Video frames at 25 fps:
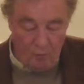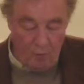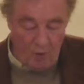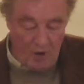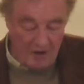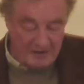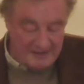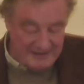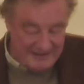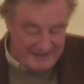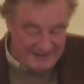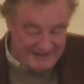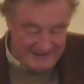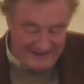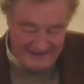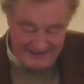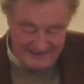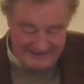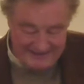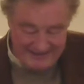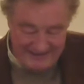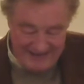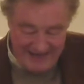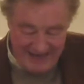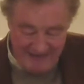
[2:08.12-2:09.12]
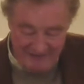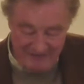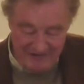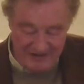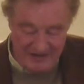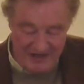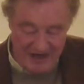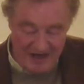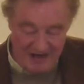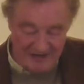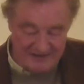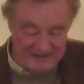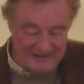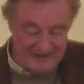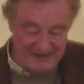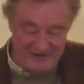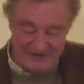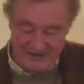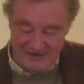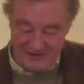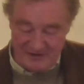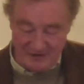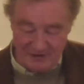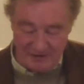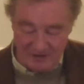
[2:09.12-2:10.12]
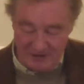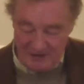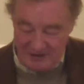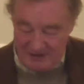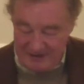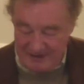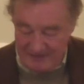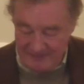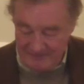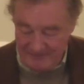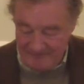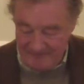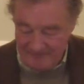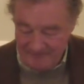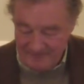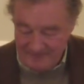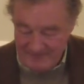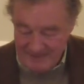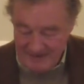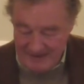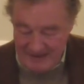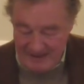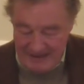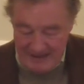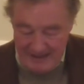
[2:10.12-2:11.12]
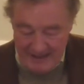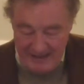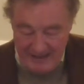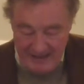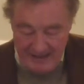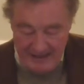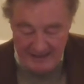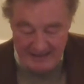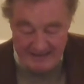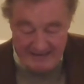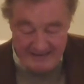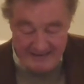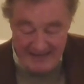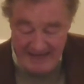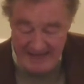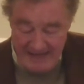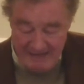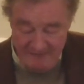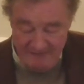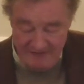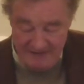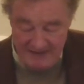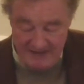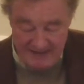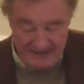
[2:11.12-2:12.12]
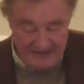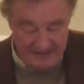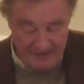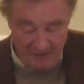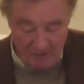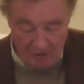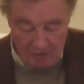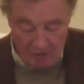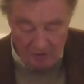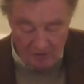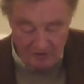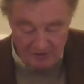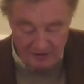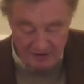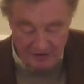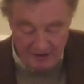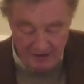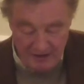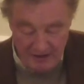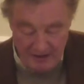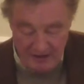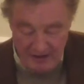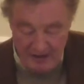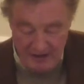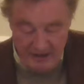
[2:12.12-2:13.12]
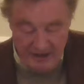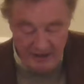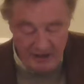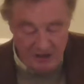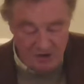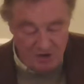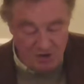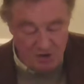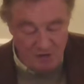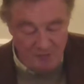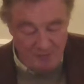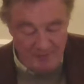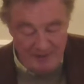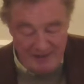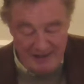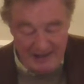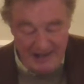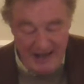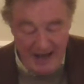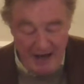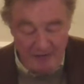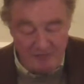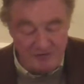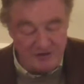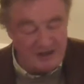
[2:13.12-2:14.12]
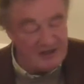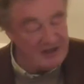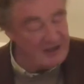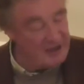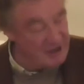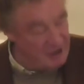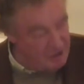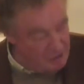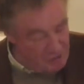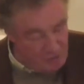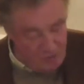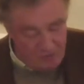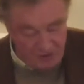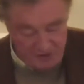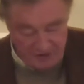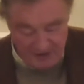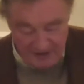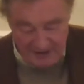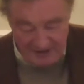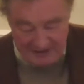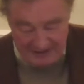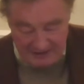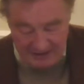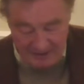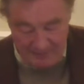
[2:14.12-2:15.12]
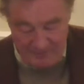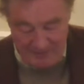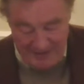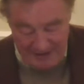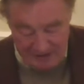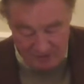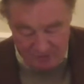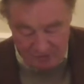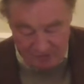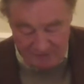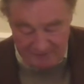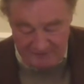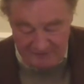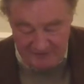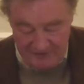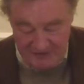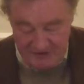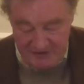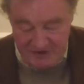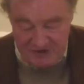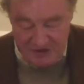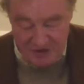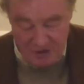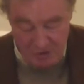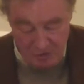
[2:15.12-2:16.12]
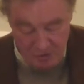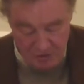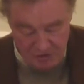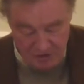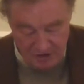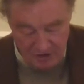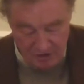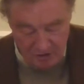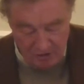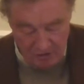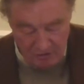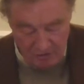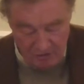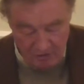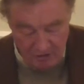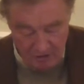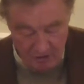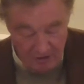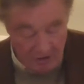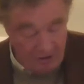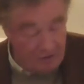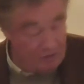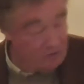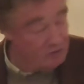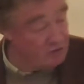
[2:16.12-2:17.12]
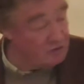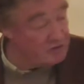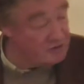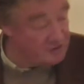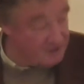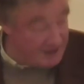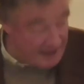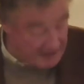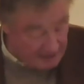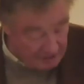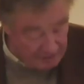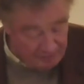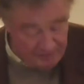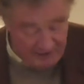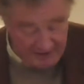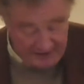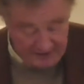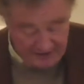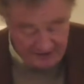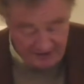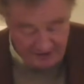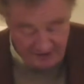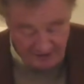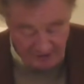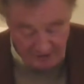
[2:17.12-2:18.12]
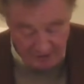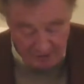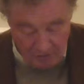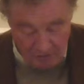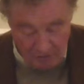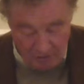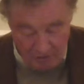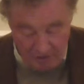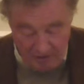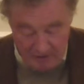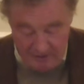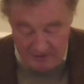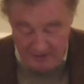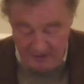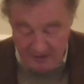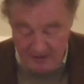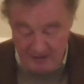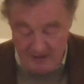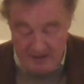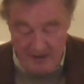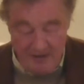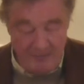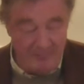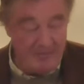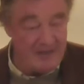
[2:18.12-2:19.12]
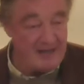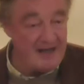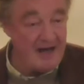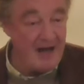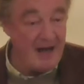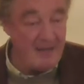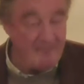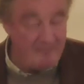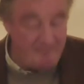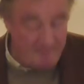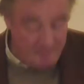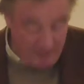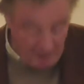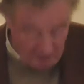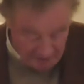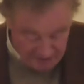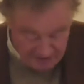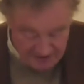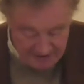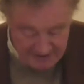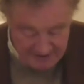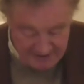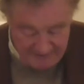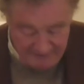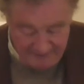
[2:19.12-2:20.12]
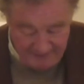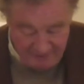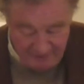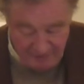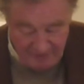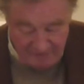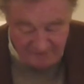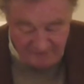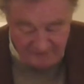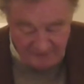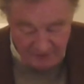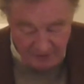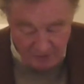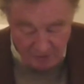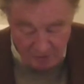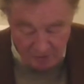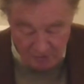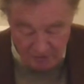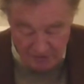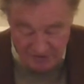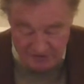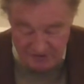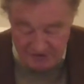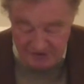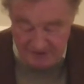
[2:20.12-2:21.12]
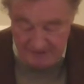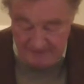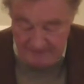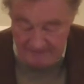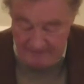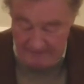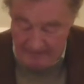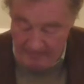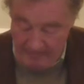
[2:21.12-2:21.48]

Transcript: What it is to have an artist's son. David thought he should be allowed to use the little bedroom for a studio, just decorated and all, but I positively refuse.